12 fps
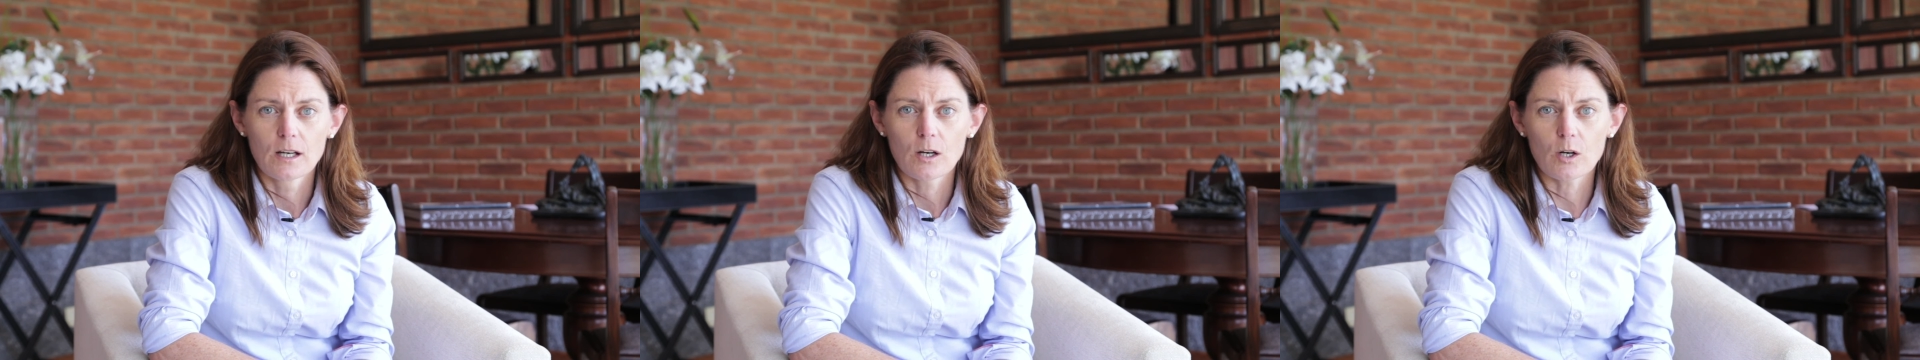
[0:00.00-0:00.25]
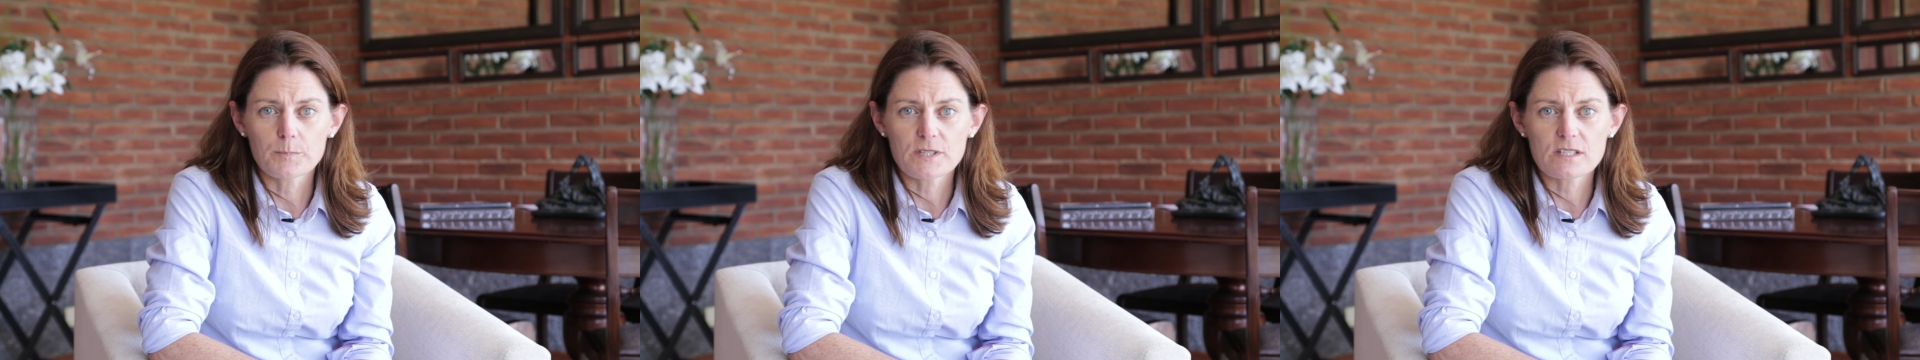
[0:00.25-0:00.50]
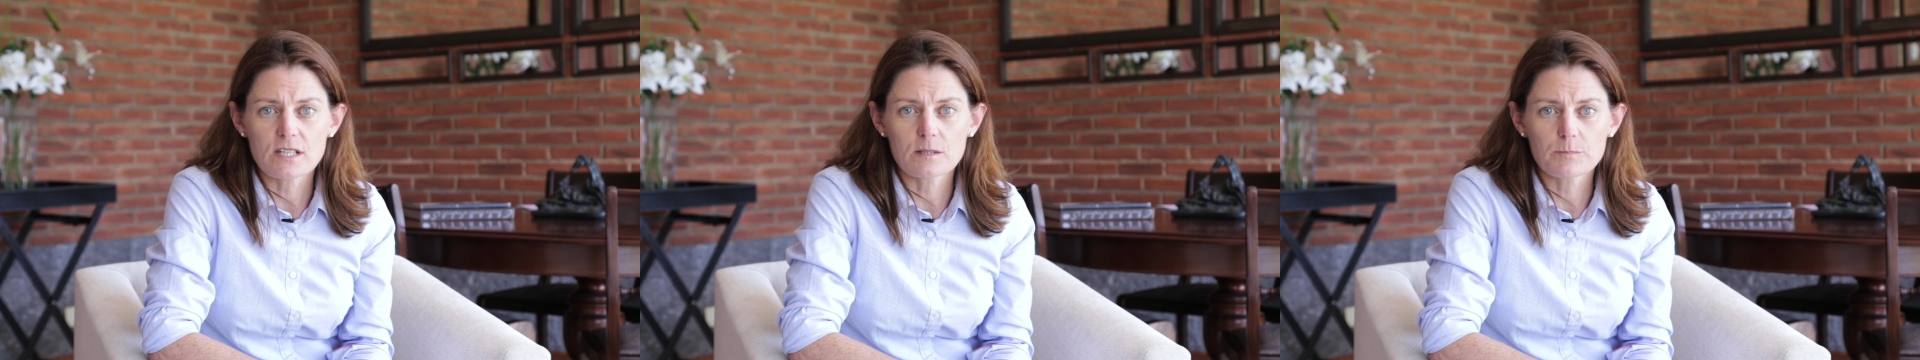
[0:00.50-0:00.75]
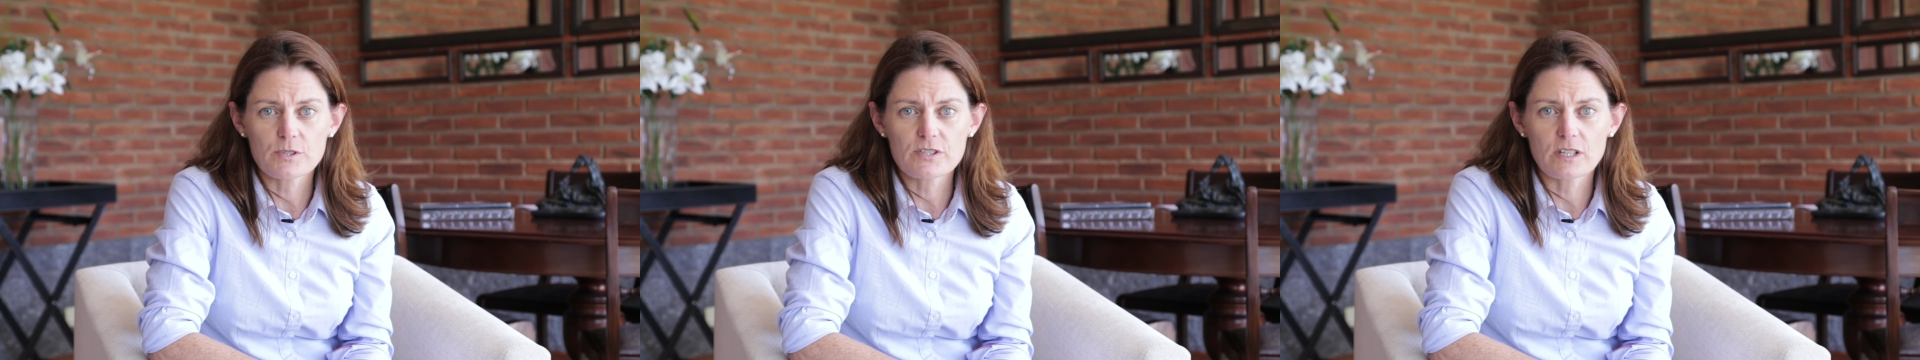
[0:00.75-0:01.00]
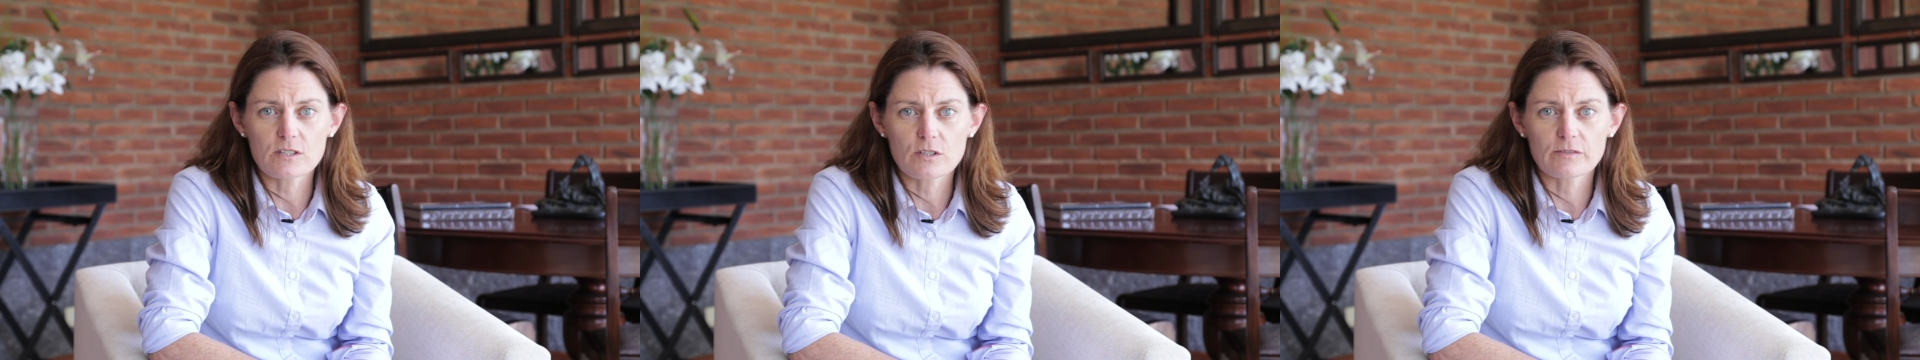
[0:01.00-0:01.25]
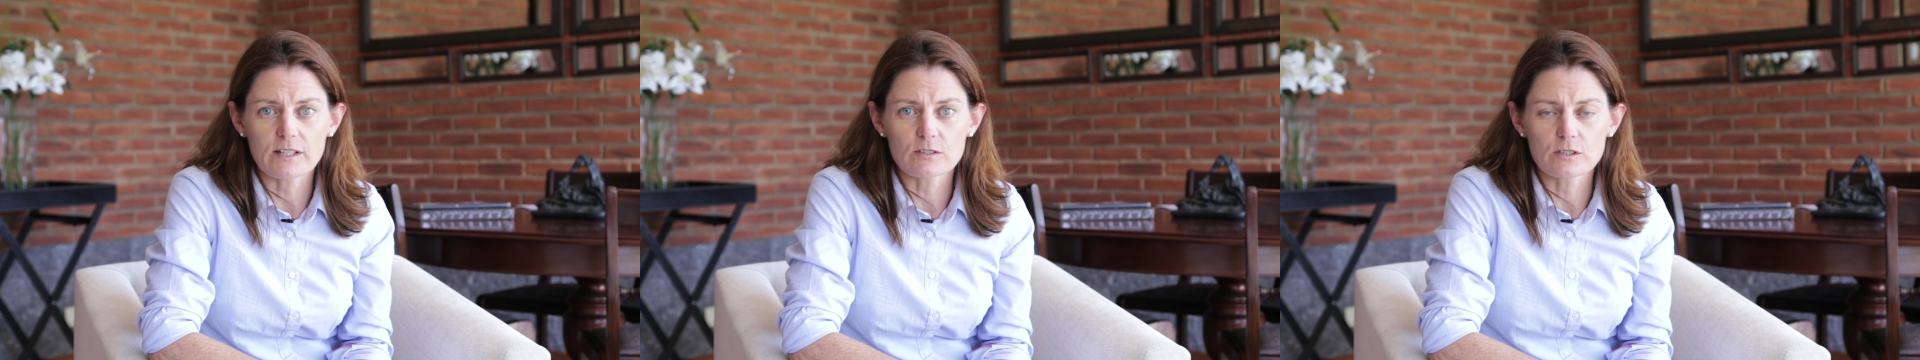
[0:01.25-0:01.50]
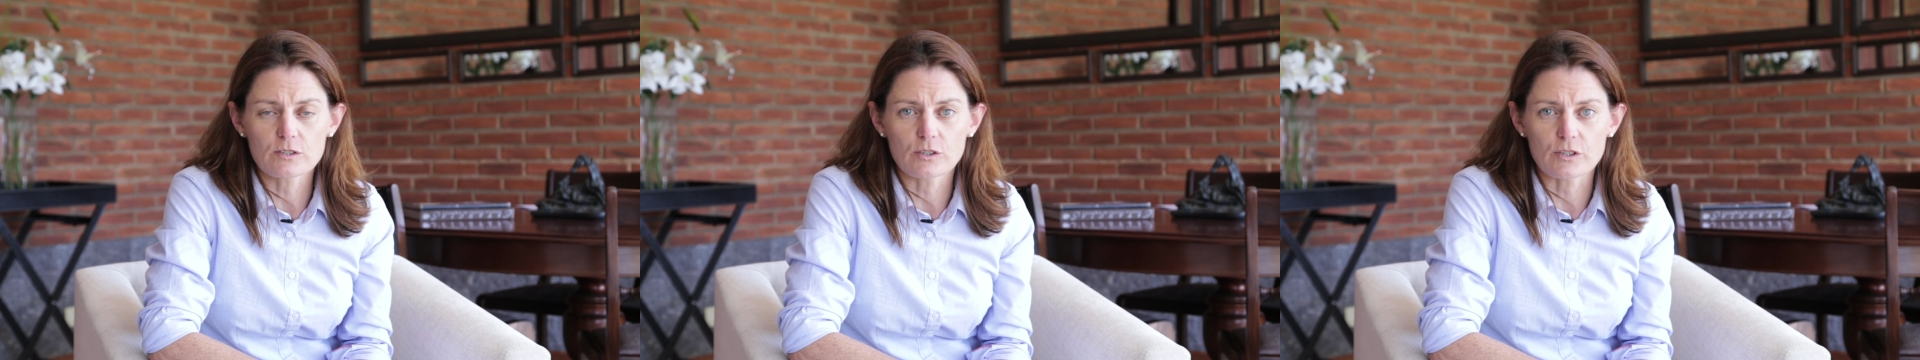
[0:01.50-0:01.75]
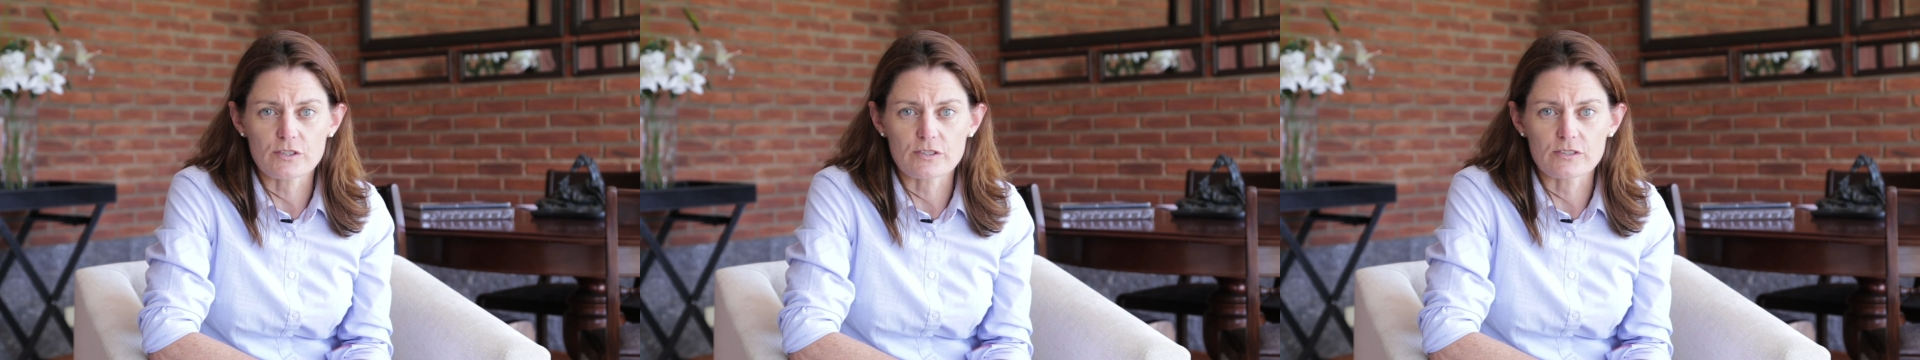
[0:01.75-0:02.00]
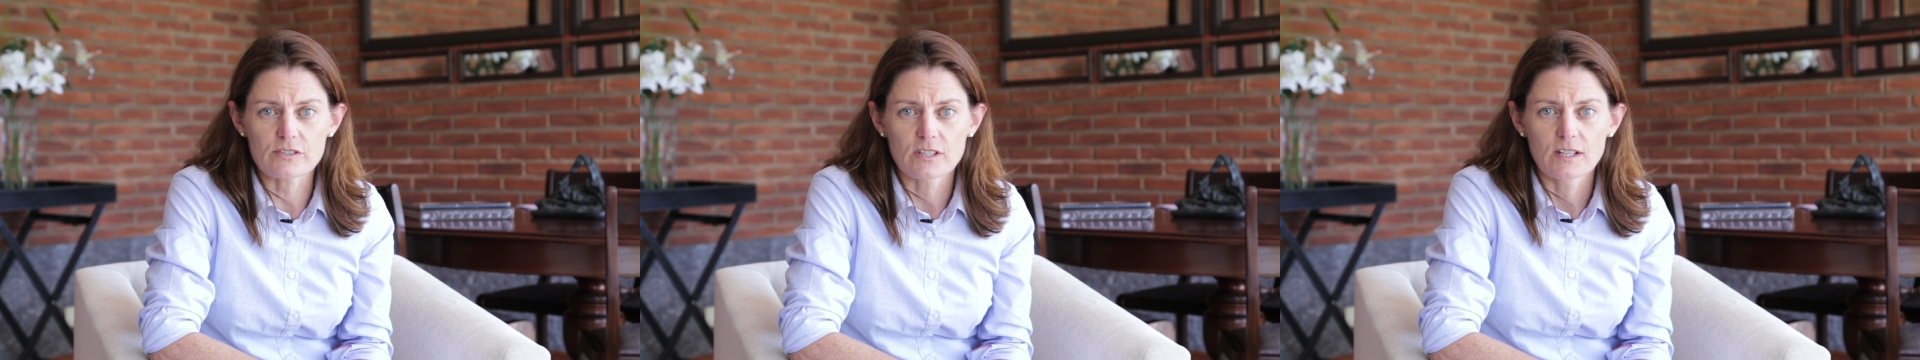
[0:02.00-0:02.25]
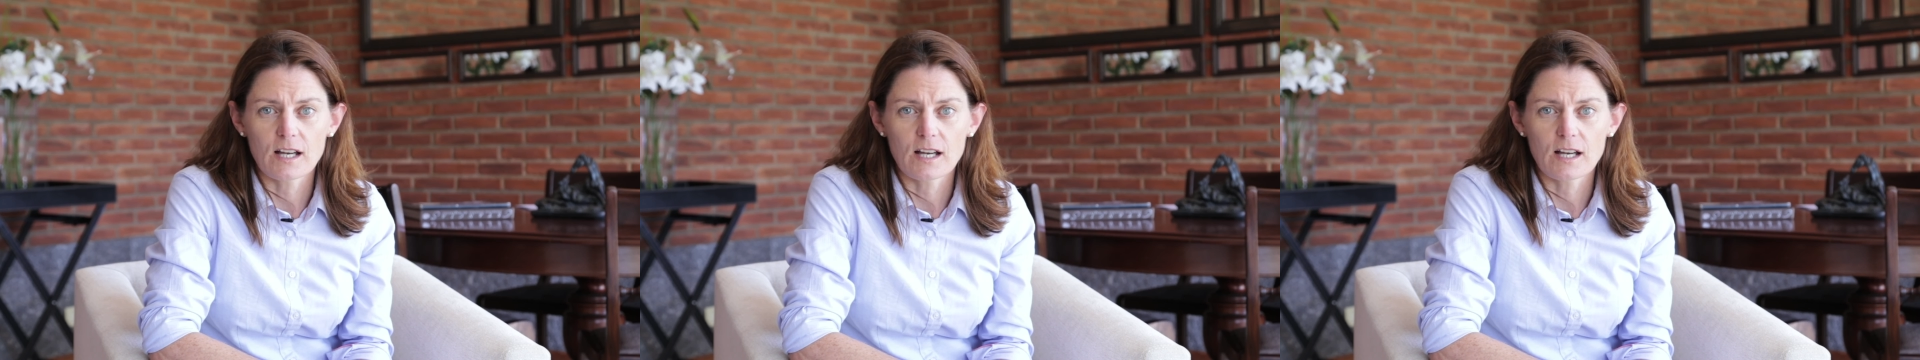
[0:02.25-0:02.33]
Up to 10% of adult horses